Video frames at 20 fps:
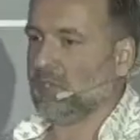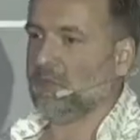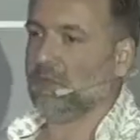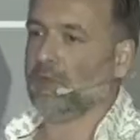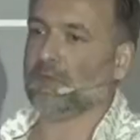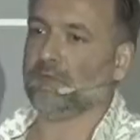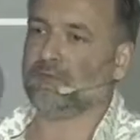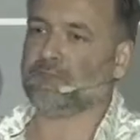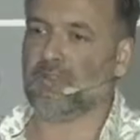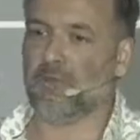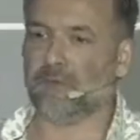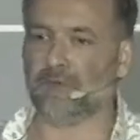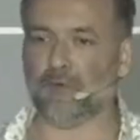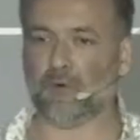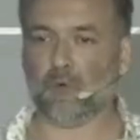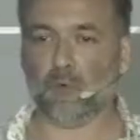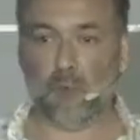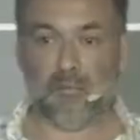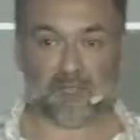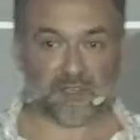to give a lot of time
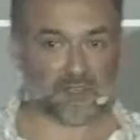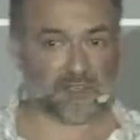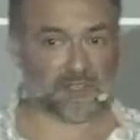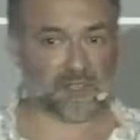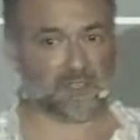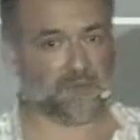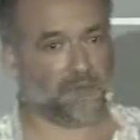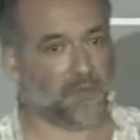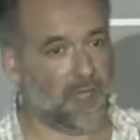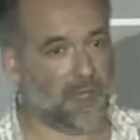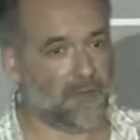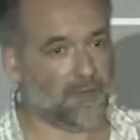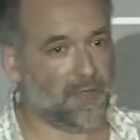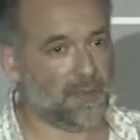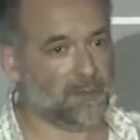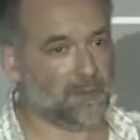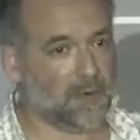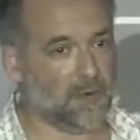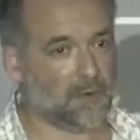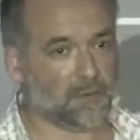for questions as we have
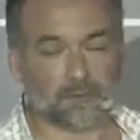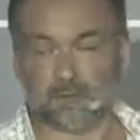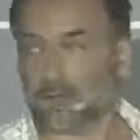them.